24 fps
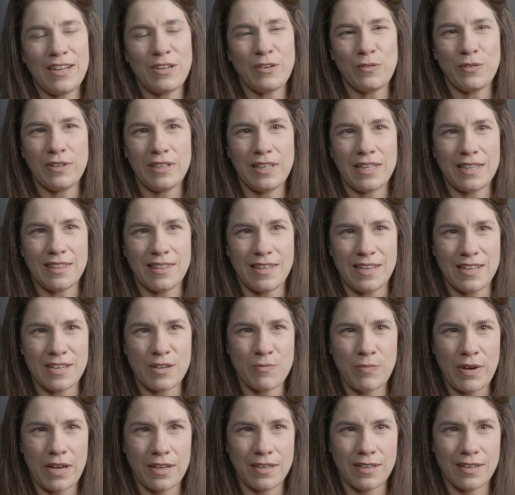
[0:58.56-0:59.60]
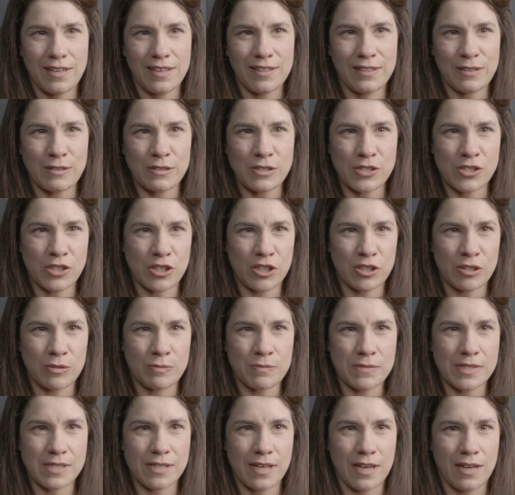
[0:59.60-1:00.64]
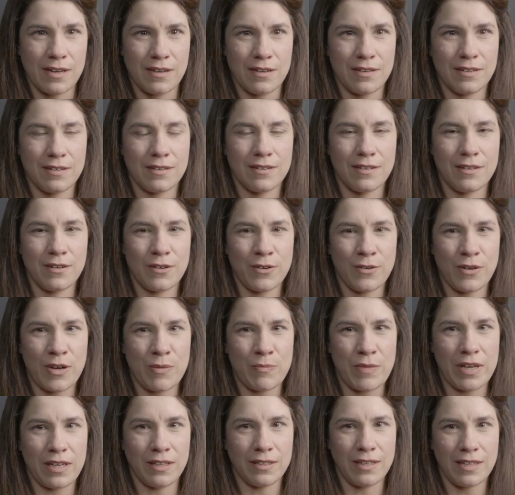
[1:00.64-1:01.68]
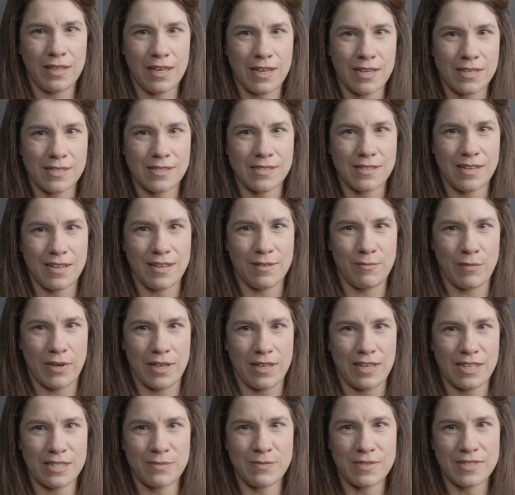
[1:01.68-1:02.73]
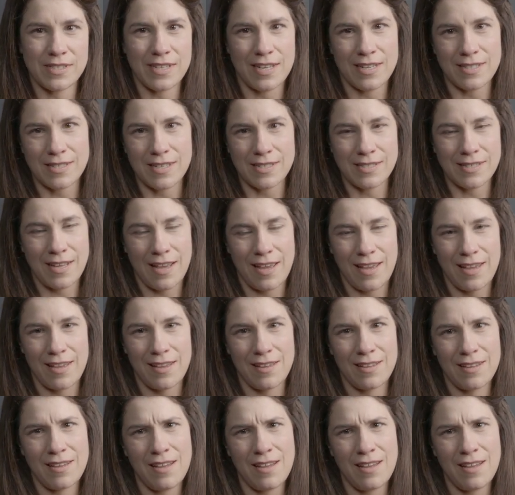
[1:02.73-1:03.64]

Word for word: don't really think about it in those terms that, oh, I'm L D S and my husband's S S A.